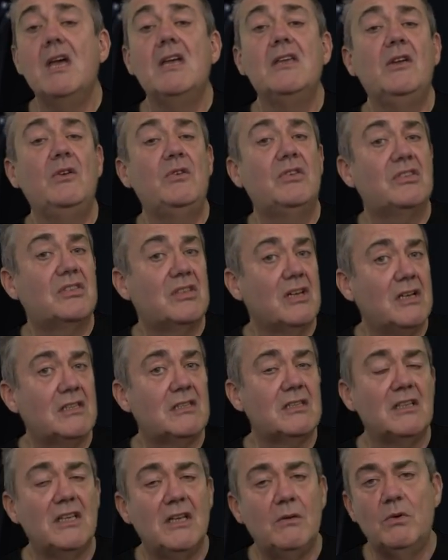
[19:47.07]
You
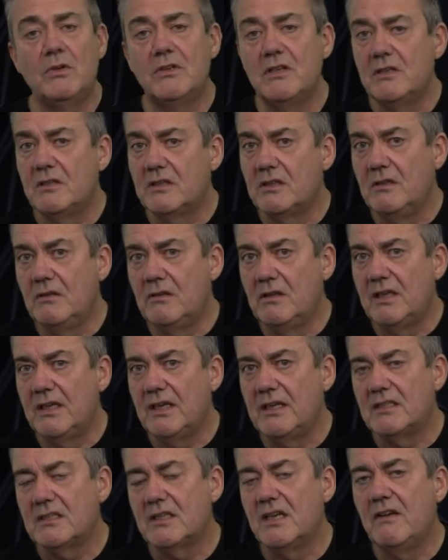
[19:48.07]
certainly wouldn't do this